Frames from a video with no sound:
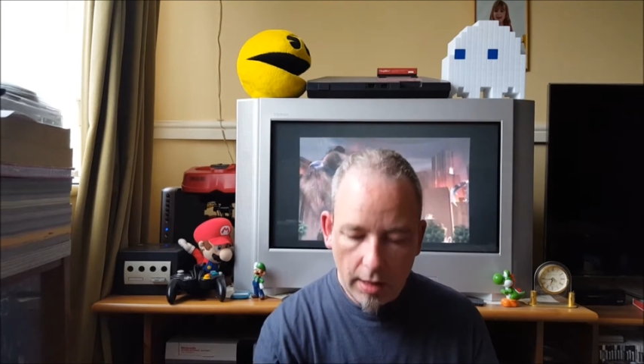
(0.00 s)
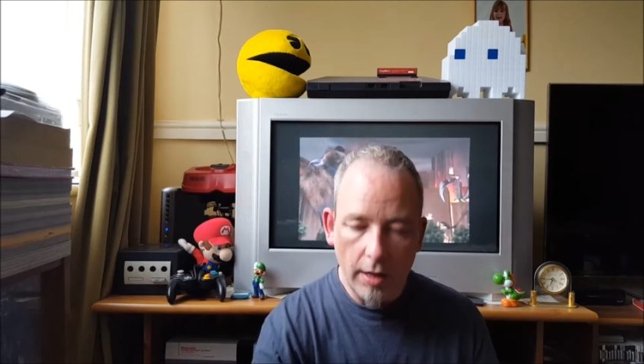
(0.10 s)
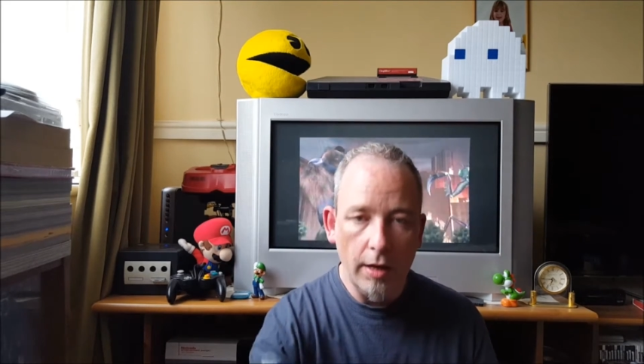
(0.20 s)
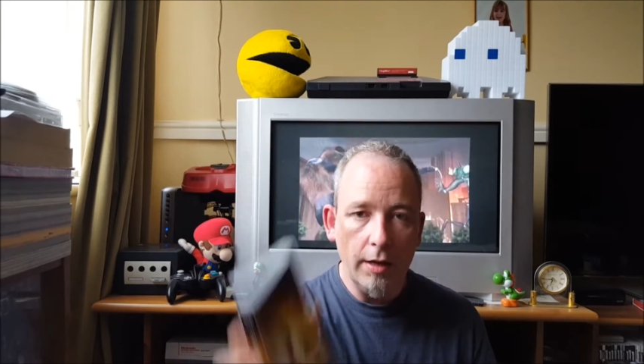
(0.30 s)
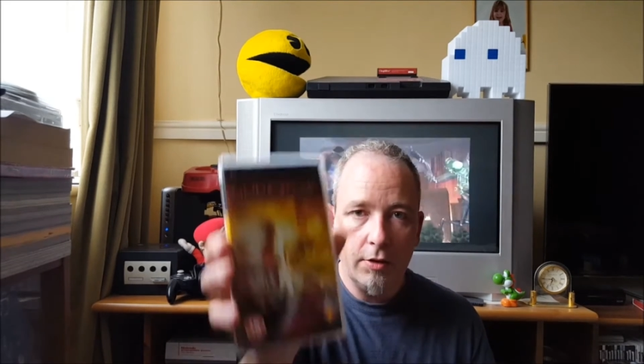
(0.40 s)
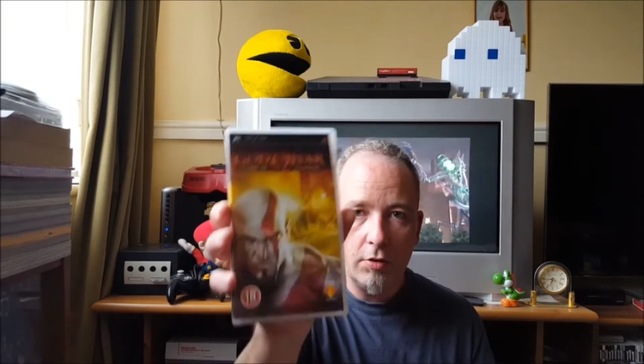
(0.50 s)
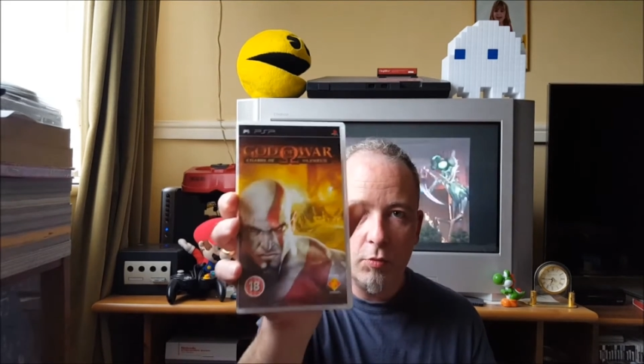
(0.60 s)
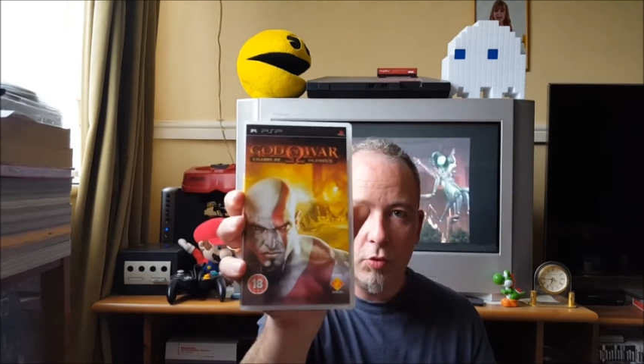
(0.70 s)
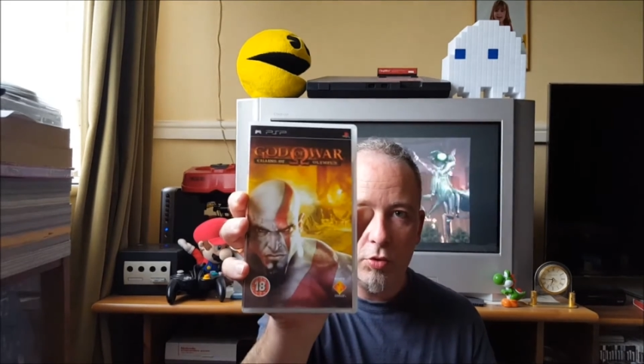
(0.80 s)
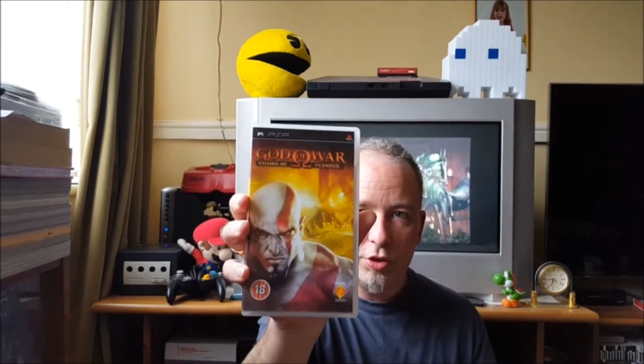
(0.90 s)
God of
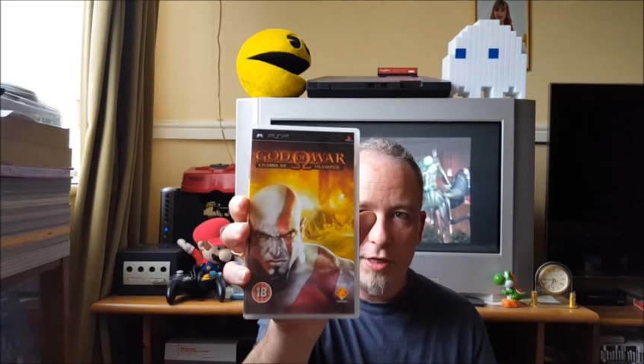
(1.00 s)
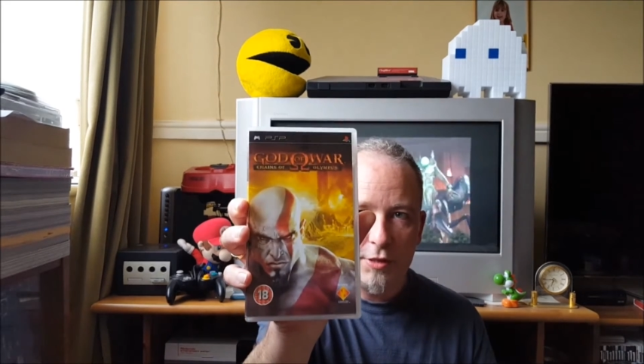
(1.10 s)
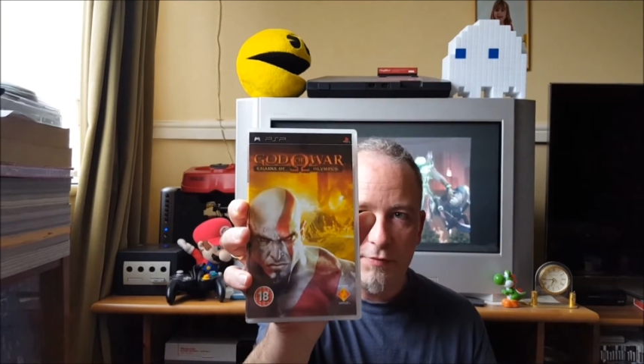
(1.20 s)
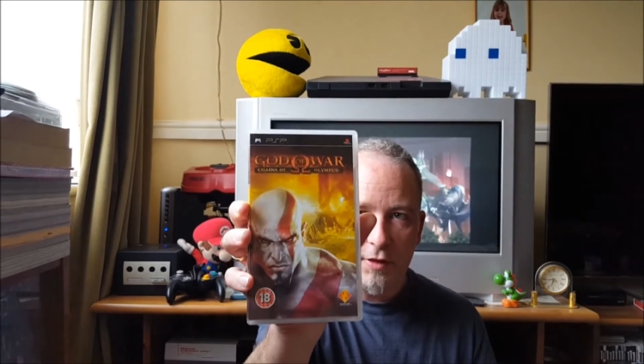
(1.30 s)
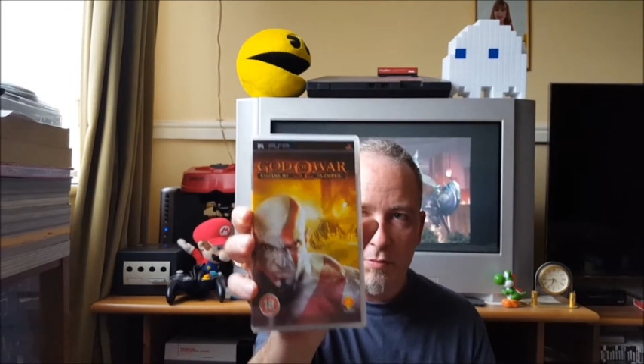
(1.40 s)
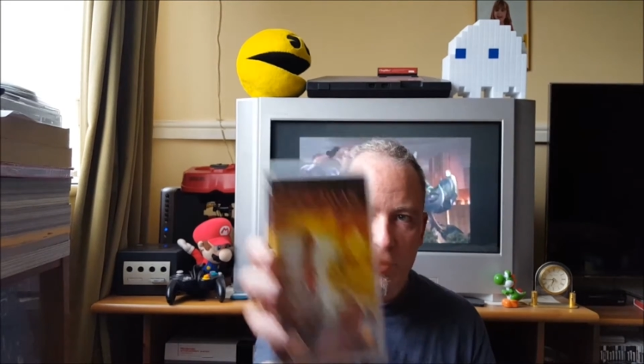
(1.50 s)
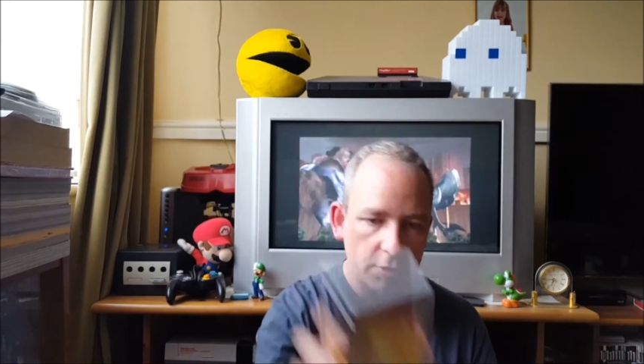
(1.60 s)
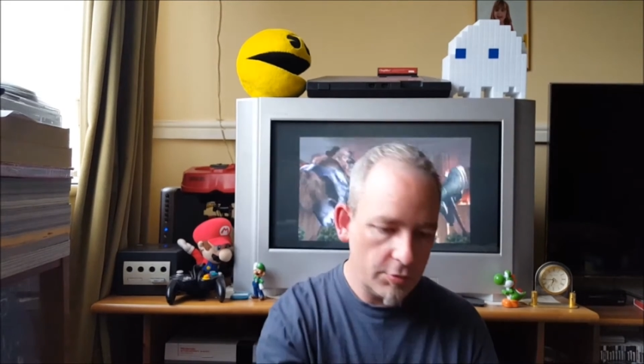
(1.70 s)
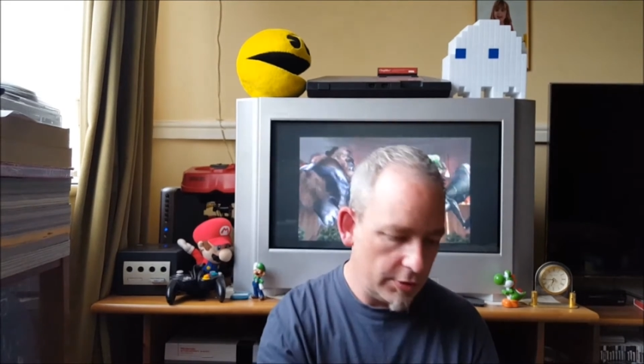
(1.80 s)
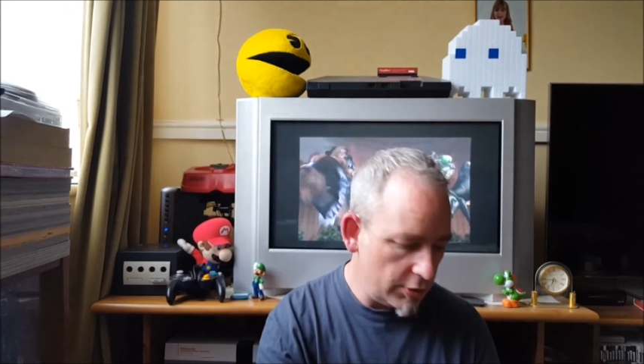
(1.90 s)
War Chains of
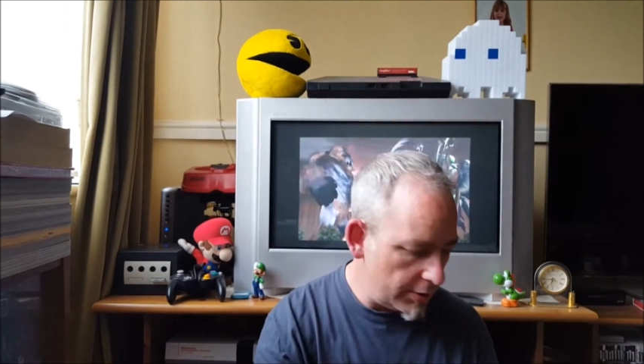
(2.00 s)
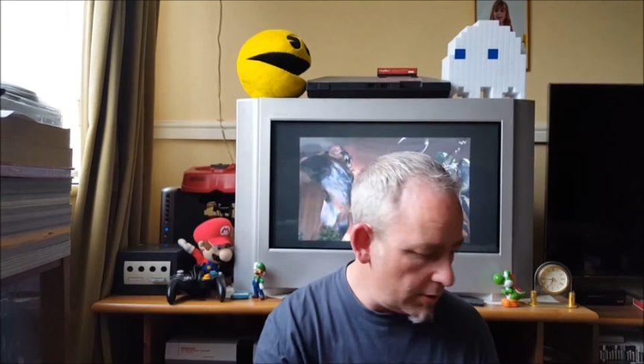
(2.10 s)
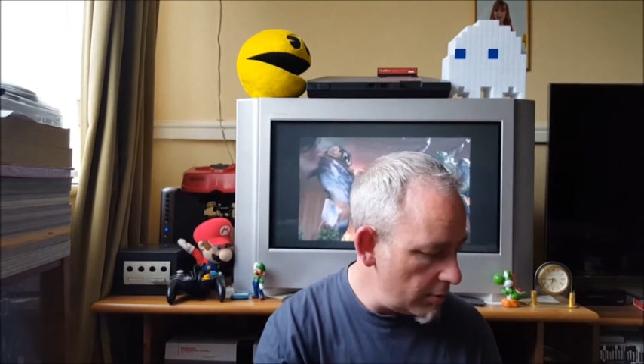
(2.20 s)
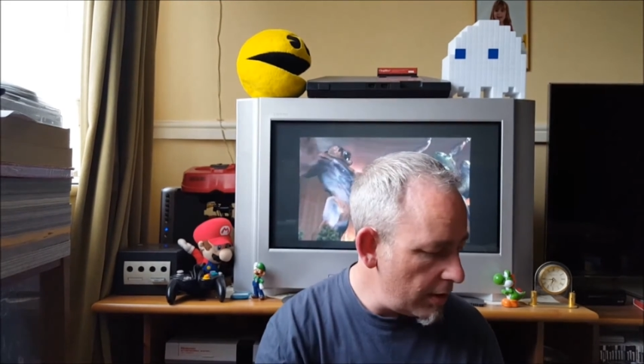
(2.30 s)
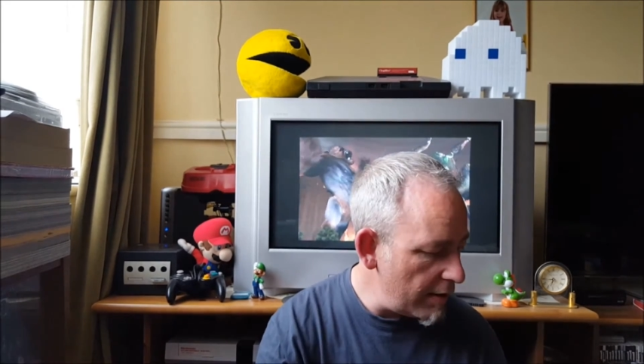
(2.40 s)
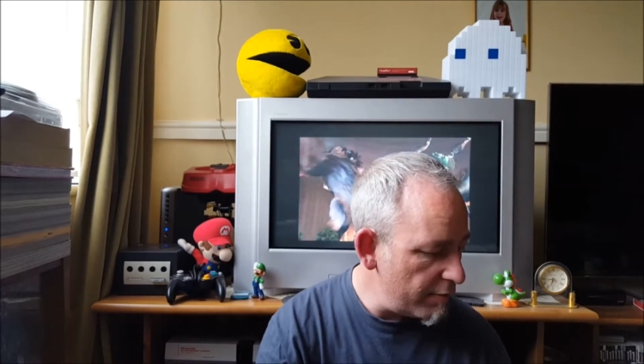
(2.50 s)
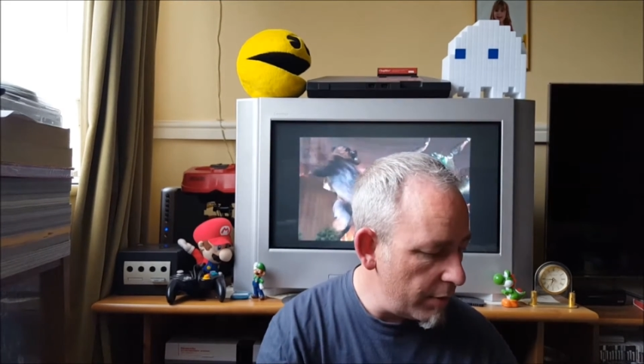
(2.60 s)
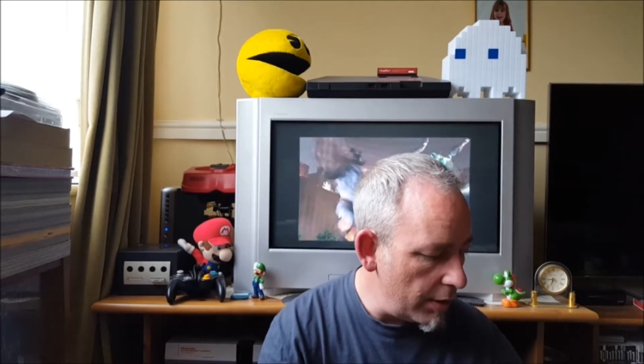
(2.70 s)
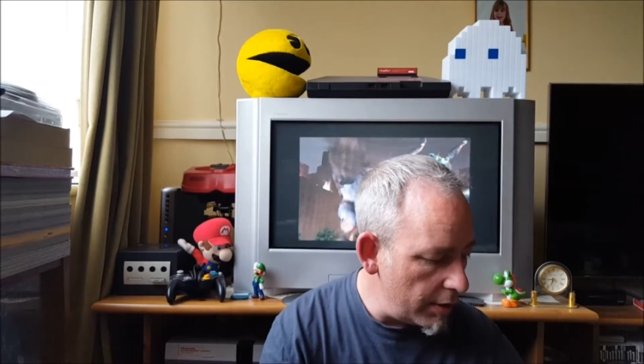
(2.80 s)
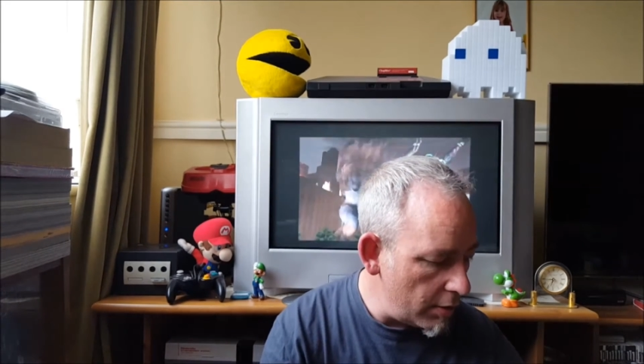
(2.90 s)
Olympus, which I do have,
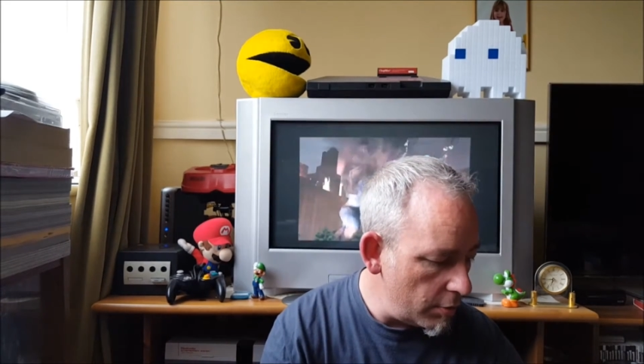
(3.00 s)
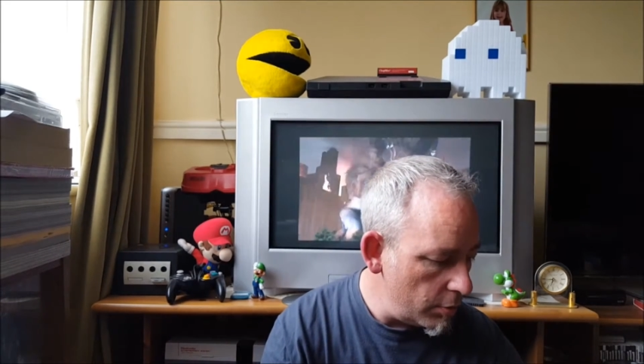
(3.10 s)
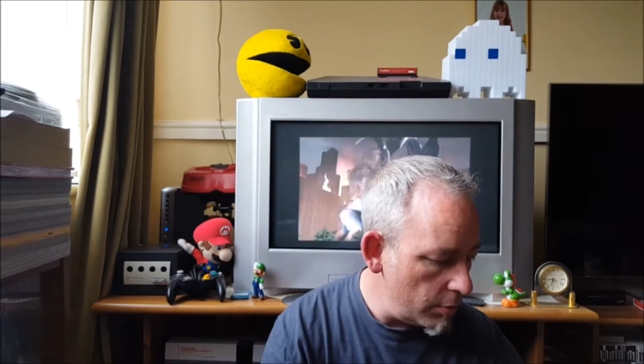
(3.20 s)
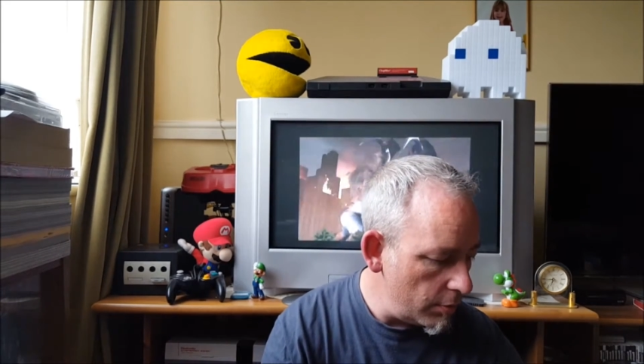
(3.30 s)
but I know